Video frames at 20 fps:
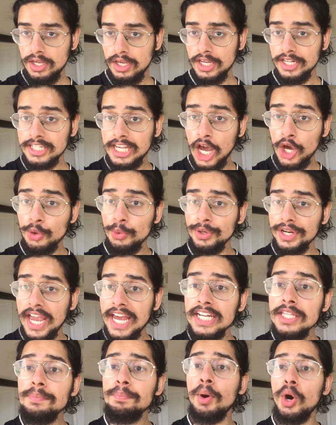encountering
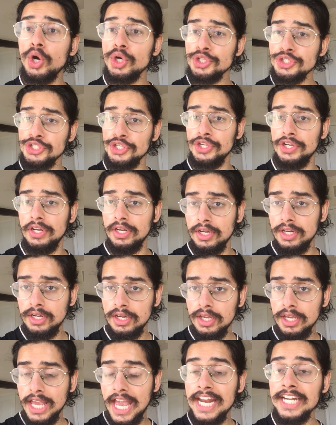any person,
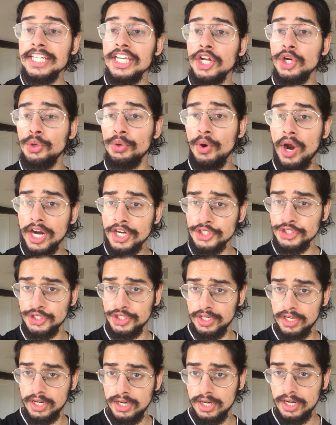any interaction,
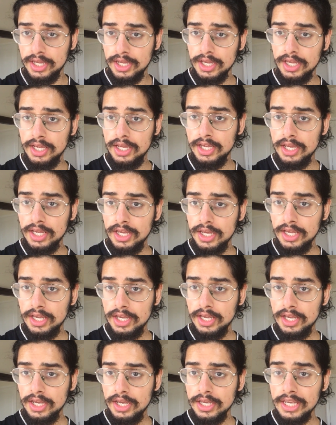
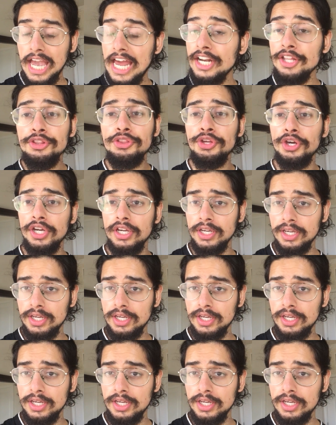anything.